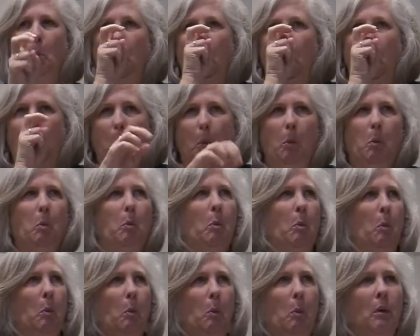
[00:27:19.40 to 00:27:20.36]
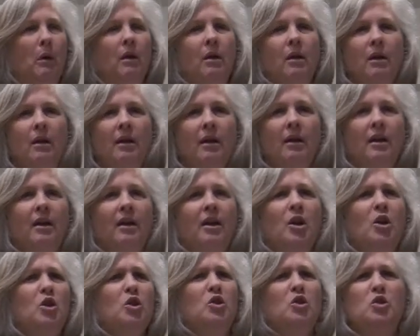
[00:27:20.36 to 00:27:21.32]
You're way too
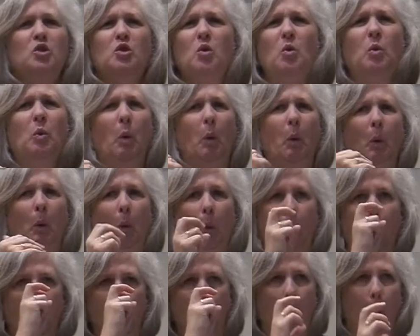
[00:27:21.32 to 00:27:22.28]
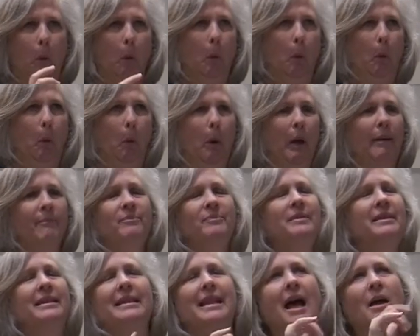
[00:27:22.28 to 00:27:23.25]
uptight. People are going
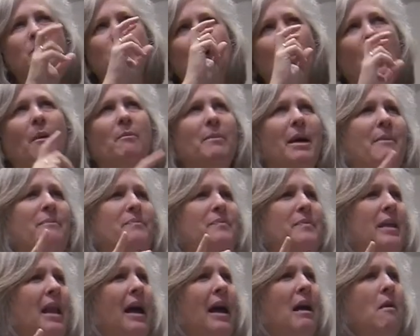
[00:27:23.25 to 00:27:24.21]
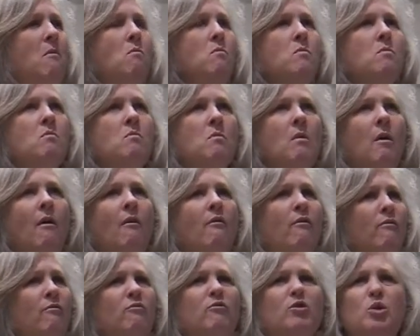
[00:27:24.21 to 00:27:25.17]
to hell.
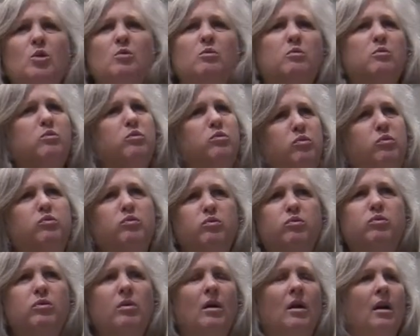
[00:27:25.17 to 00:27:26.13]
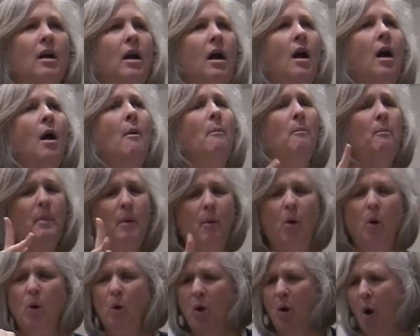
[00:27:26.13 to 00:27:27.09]
We've got to get the gospel to
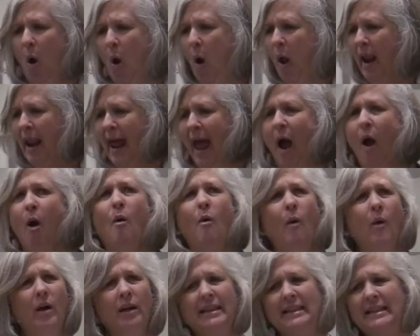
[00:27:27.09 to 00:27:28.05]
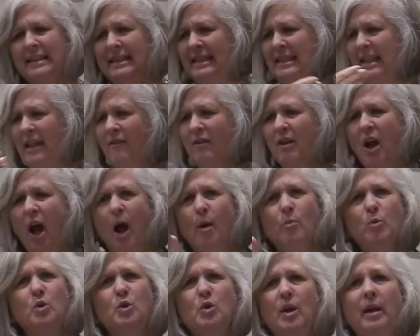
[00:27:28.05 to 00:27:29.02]
them. And we can't wait for
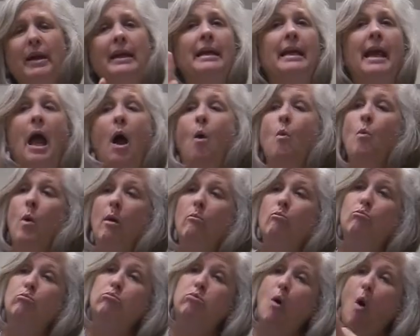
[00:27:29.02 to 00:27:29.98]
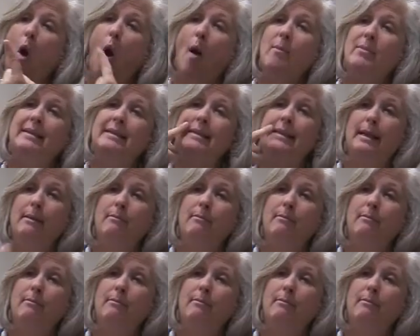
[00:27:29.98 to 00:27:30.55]
them to come to us. They're blind.